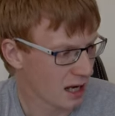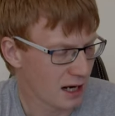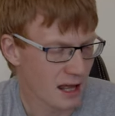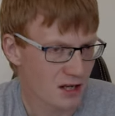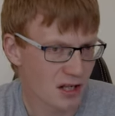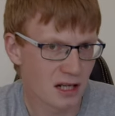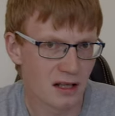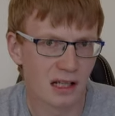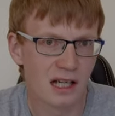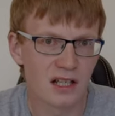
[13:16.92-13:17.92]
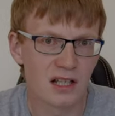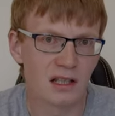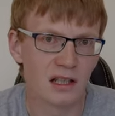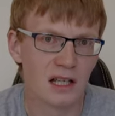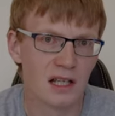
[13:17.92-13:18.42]
And actually the
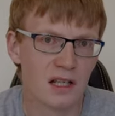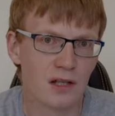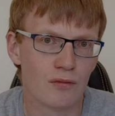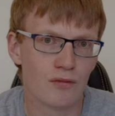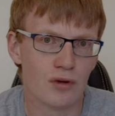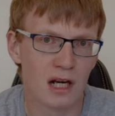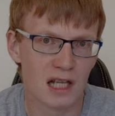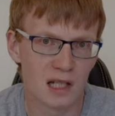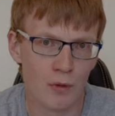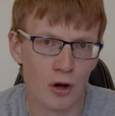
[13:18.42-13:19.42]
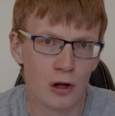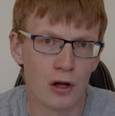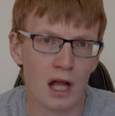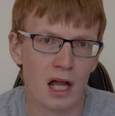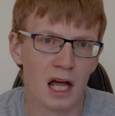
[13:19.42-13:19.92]
list is really small